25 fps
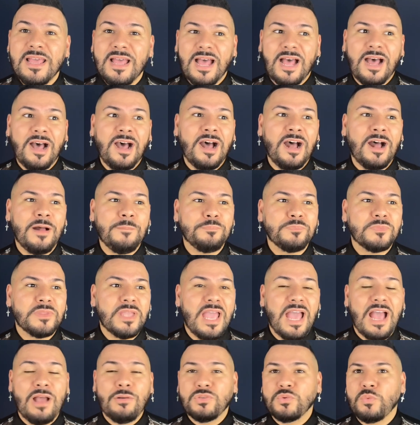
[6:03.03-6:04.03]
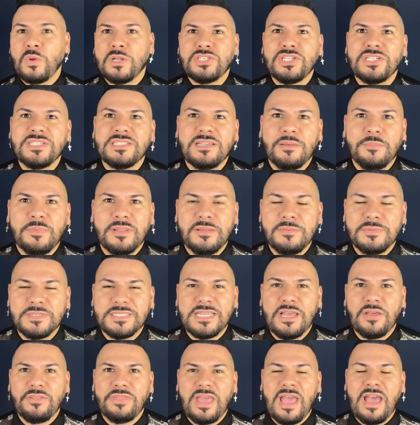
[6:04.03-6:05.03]
I was watching some of the
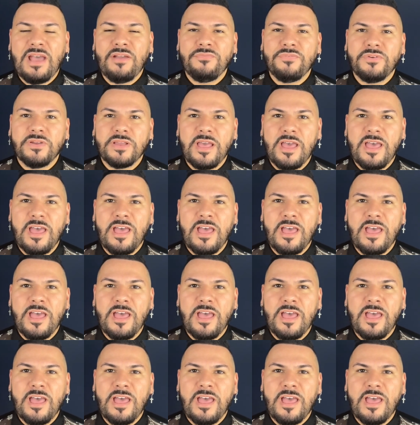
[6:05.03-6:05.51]
South Africa